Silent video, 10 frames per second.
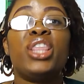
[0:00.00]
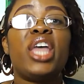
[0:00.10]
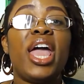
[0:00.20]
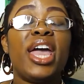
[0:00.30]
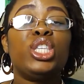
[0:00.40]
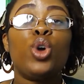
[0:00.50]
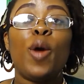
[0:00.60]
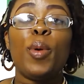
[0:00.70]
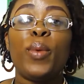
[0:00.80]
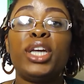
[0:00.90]
the S
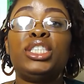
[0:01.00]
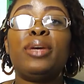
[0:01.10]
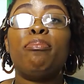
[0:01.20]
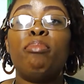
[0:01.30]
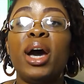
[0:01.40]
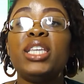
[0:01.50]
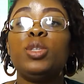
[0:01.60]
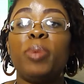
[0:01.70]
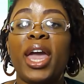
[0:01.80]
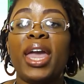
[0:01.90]
corporation
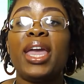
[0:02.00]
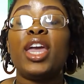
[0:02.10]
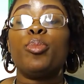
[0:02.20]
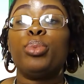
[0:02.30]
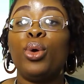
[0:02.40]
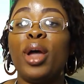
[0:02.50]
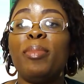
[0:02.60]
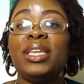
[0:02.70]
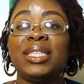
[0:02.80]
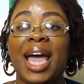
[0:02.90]
must pay
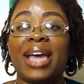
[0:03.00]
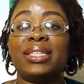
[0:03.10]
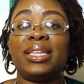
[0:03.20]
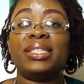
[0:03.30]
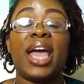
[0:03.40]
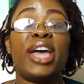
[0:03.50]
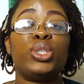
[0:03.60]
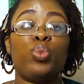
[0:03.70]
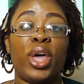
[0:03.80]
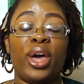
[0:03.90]
employment taxes
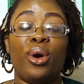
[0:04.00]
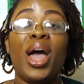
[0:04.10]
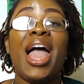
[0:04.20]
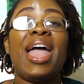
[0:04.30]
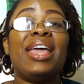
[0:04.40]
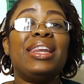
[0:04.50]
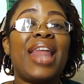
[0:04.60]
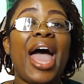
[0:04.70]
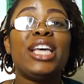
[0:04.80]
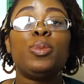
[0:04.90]
as well. And
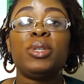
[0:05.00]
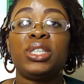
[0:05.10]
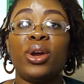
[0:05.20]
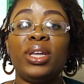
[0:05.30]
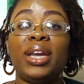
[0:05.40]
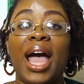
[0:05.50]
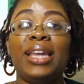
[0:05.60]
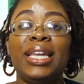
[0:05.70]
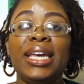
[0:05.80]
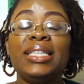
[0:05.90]
last but certainly
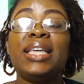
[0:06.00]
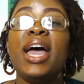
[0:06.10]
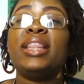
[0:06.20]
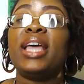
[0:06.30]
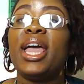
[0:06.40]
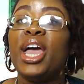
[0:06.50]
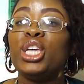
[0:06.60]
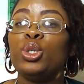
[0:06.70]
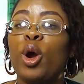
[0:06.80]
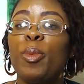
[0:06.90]
not least, the
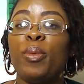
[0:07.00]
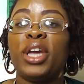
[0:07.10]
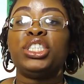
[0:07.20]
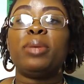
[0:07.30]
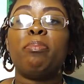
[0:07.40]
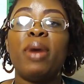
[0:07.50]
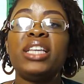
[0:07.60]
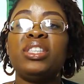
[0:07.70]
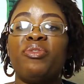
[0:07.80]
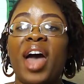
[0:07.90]
S corporation
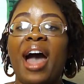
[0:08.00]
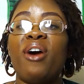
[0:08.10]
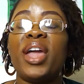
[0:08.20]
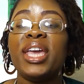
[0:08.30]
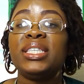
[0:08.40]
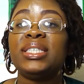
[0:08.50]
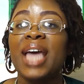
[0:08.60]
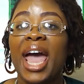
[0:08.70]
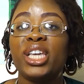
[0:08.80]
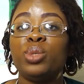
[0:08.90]
must file its
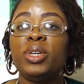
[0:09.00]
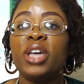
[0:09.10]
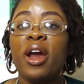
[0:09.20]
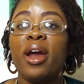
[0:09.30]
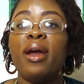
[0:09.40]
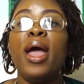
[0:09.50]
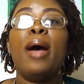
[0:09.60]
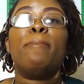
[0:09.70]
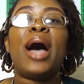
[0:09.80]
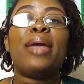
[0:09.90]
tax return
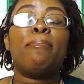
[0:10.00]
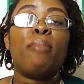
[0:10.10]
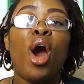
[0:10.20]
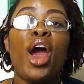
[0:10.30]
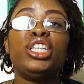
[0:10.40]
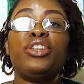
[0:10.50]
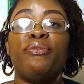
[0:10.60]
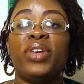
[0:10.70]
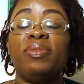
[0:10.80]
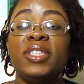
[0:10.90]
by March
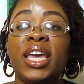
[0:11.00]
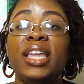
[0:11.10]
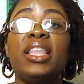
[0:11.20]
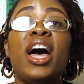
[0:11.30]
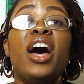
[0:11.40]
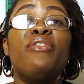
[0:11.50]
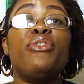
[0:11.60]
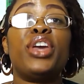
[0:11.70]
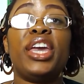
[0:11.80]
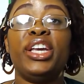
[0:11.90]
15th
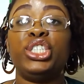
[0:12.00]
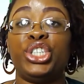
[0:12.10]
of each